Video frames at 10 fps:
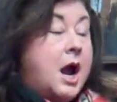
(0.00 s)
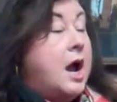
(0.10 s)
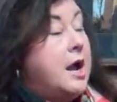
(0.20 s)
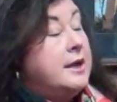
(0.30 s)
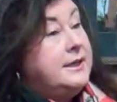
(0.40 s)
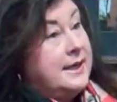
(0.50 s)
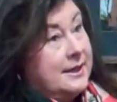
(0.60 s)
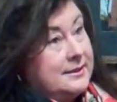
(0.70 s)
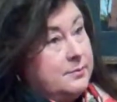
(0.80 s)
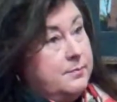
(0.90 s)

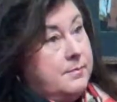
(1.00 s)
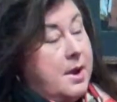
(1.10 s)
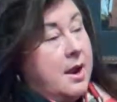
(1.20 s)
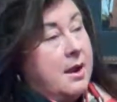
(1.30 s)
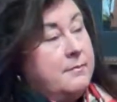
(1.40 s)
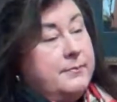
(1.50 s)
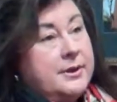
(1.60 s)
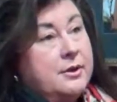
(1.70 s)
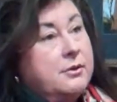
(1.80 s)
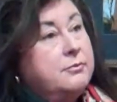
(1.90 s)
Yes.
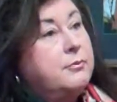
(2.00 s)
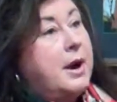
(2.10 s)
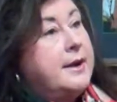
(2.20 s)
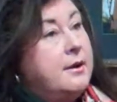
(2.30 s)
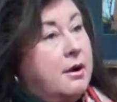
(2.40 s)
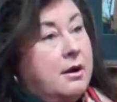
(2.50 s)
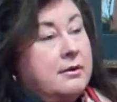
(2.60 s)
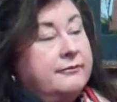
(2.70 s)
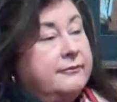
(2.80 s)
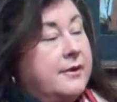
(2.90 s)
Bill right
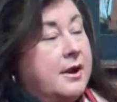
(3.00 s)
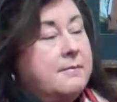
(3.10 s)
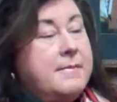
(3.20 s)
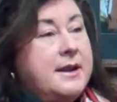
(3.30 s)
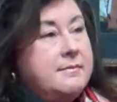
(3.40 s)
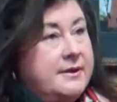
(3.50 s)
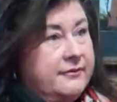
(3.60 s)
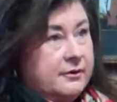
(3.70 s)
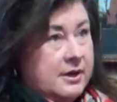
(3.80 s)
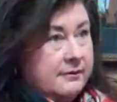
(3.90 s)
off made me
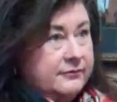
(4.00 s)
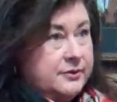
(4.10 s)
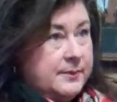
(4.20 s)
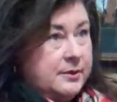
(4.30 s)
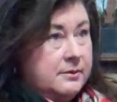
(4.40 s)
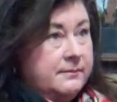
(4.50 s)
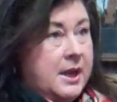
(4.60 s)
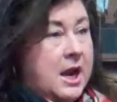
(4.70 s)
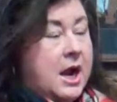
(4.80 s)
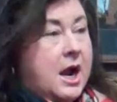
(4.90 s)
feel comfortable.
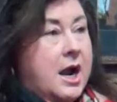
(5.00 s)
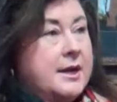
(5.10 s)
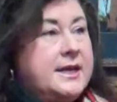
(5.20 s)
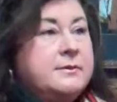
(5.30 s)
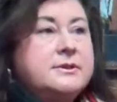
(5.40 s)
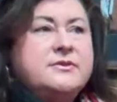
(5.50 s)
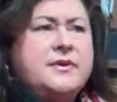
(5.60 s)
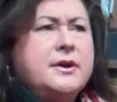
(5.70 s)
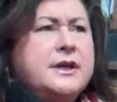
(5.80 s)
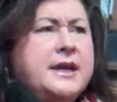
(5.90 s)
He was
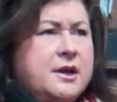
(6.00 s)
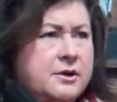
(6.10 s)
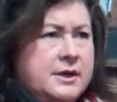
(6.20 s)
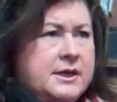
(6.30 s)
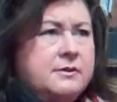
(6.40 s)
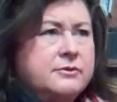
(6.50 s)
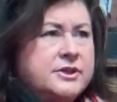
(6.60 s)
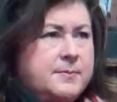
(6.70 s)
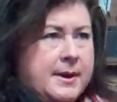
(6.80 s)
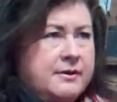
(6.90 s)
very caring and
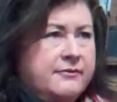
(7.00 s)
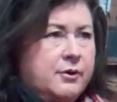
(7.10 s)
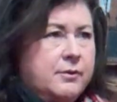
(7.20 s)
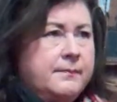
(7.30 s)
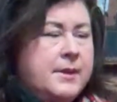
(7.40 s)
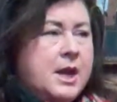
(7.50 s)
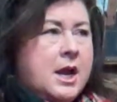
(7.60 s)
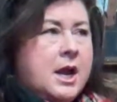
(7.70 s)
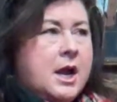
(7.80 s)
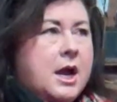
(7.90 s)
respectful.
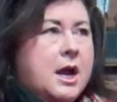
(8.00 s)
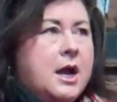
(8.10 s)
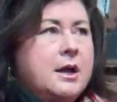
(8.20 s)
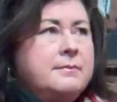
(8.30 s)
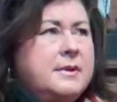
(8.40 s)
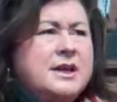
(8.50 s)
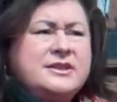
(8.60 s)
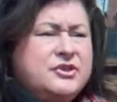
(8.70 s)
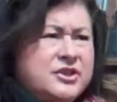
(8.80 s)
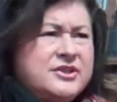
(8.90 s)

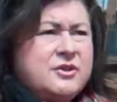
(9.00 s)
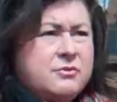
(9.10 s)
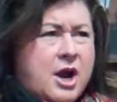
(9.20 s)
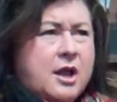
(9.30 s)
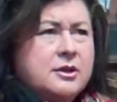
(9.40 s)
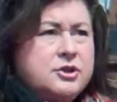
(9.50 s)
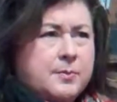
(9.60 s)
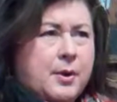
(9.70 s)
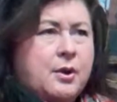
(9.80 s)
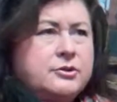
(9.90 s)
It's just so
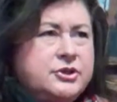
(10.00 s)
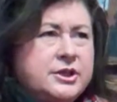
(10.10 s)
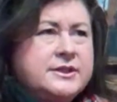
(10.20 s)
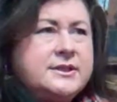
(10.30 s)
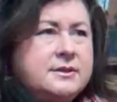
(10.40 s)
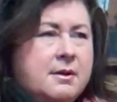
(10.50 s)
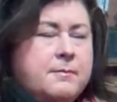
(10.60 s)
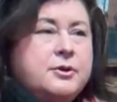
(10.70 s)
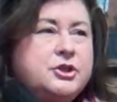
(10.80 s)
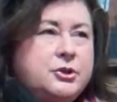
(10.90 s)
knowledgeable,
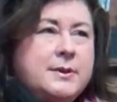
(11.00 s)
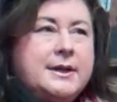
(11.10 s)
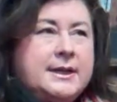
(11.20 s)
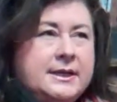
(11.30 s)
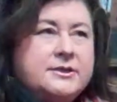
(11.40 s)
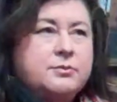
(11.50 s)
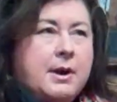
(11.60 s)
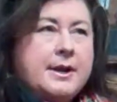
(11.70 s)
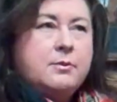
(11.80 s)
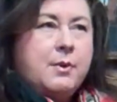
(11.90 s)
just put you at ease
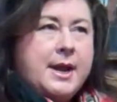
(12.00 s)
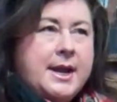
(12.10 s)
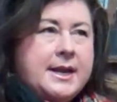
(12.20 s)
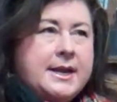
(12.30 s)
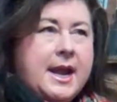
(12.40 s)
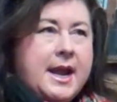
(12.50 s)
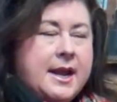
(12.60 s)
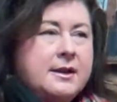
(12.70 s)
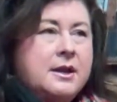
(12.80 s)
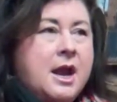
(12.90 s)
right away
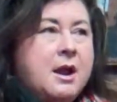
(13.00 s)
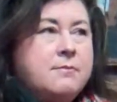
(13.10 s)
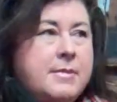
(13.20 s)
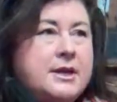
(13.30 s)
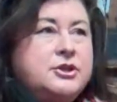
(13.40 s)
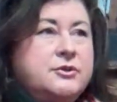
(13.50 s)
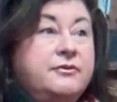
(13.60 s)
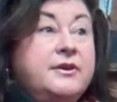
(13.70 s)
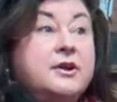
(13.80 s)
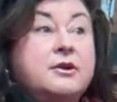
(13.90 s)
and made you
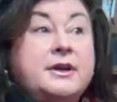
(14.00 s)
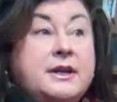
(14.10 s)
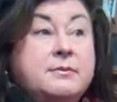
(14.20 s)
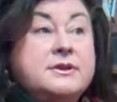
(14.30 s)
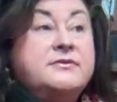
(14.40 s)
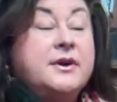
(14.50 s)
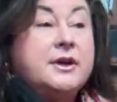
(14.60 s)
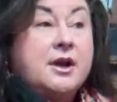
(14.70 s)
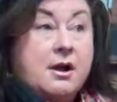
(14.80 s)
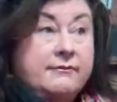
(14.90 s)
feel he was
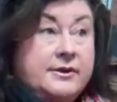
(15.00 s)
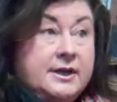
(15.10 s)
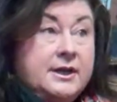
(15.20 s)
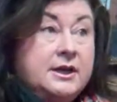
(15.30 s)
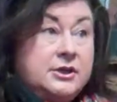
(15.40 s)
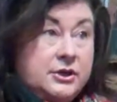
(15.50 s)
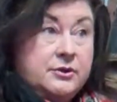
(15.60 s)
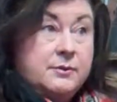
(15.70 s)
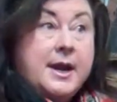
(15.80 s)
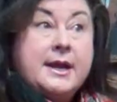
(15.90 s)
very confident in
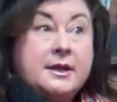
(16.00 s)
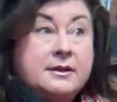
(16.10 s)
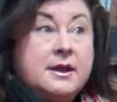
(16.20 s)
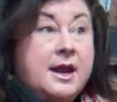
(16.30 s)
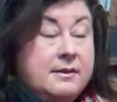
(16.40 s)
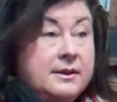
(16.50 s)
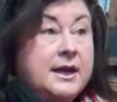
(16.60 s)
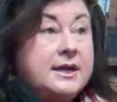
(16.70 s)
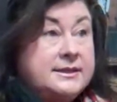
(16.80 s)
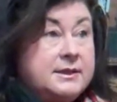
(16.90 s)
you and the
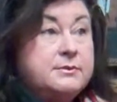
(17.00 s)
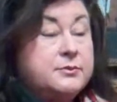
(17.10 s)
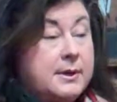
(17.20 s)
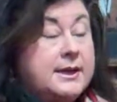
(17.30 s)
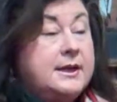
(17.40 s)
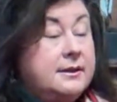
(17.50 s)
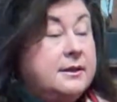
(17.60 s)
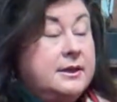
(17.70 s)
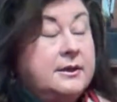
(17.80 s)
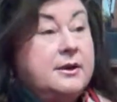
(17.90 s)
case he was
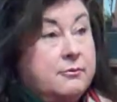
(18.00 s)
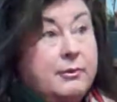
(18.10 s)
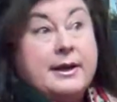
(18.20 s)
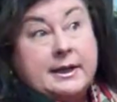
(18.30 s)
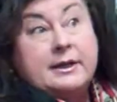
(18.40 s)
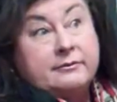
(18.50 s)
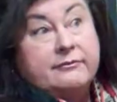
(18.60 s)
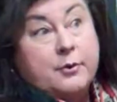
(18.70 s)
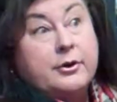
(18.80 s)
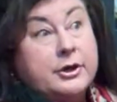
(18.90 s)
readying
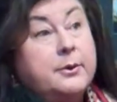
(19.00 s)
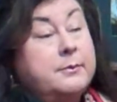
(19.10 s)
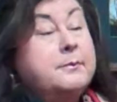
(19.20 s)
for you.